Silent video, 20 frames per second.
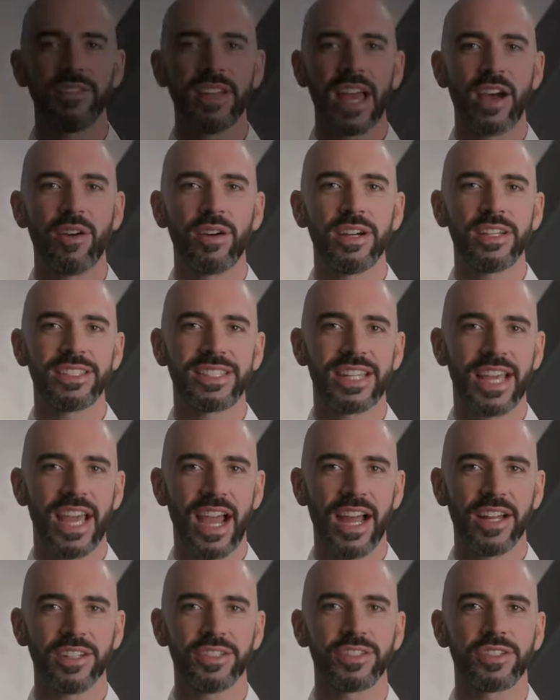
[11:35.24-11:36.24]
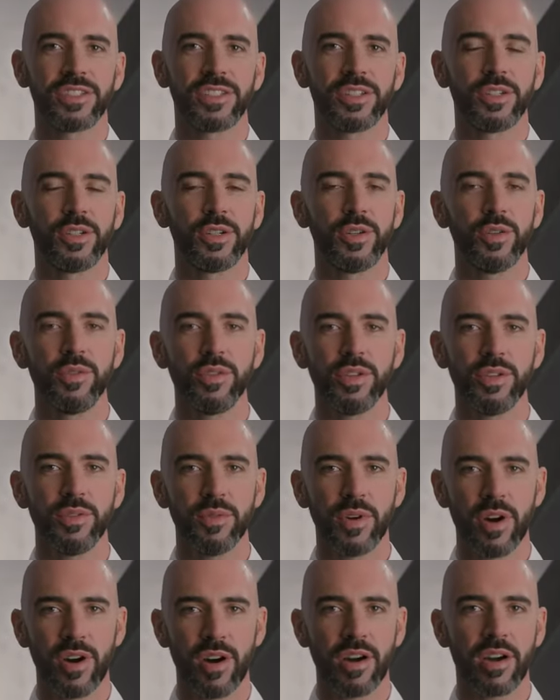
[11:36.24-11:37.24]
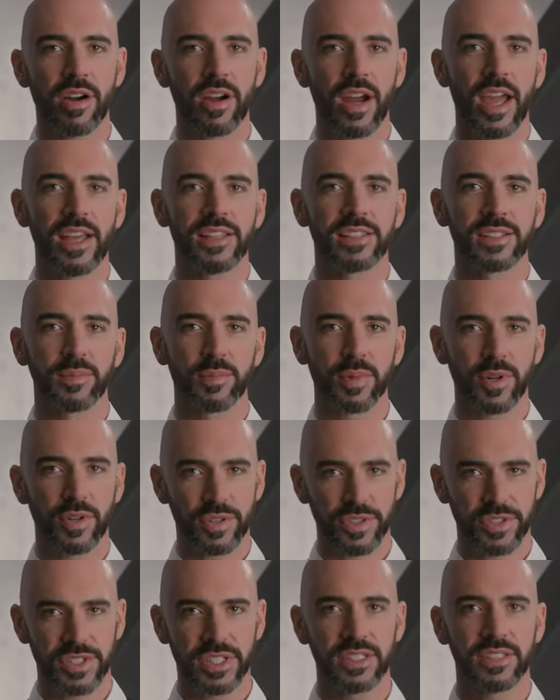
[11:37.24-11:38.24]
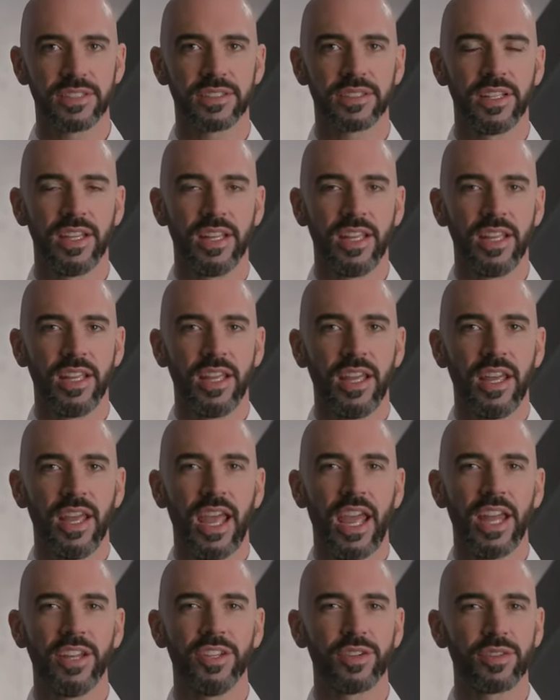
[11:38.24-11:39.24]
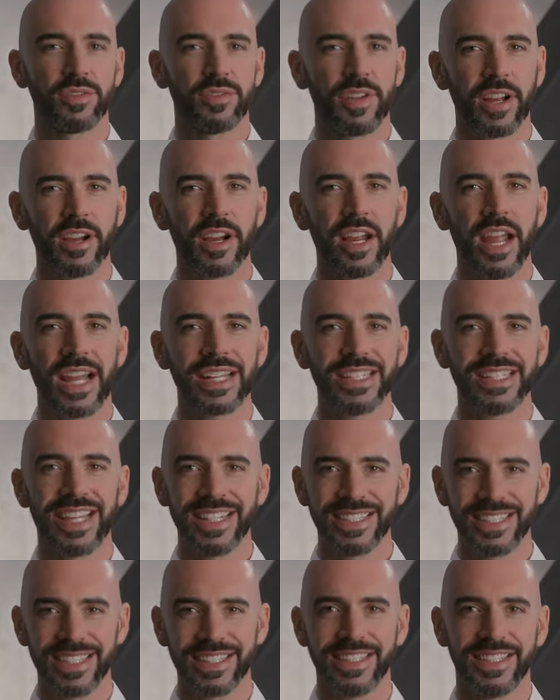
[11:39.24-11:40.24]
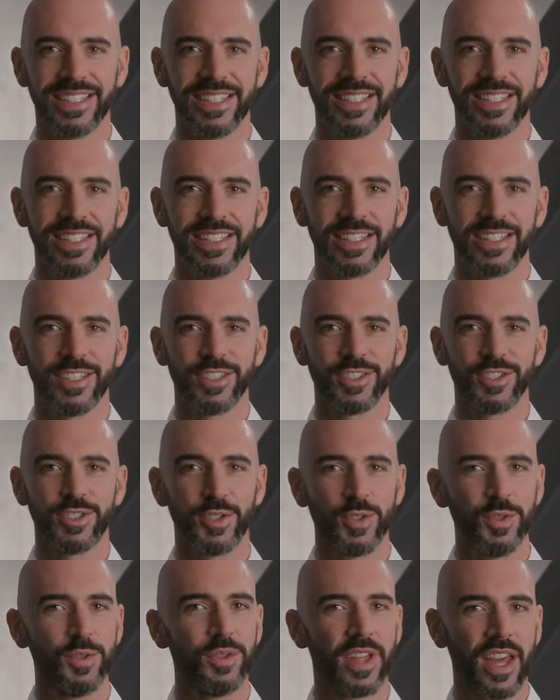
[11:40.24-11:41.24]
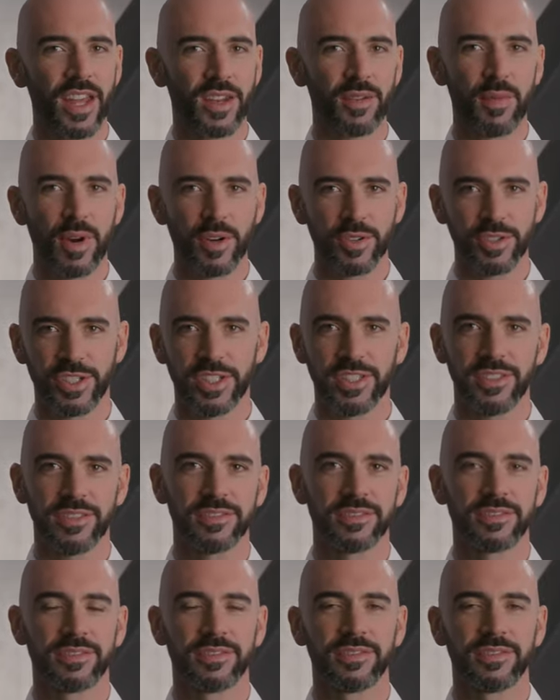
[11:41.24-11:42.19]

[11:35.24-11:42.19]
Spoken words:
now attached who you are as a person and your very identity to that emotion.